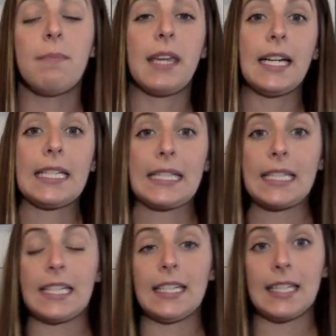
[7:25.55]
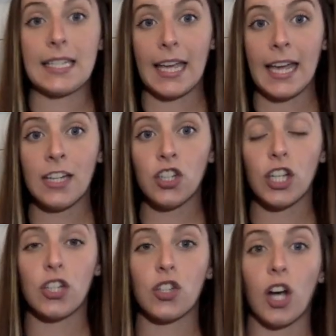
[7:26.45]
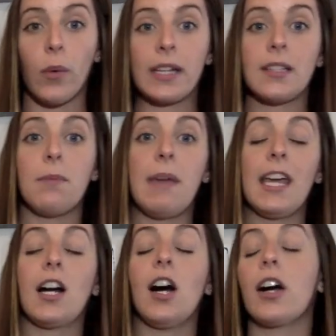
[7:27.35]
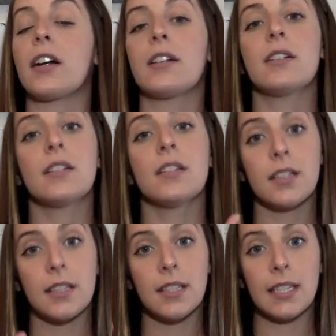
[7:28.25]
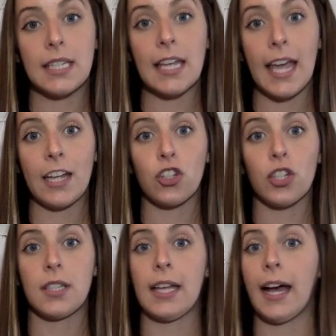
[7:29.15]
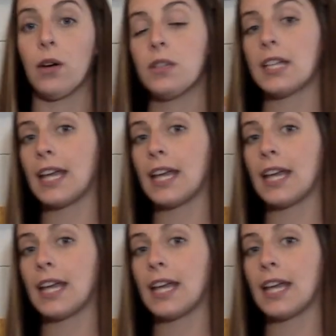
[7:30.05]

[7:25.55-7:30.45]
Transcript: because TCH is going to make our CH sound.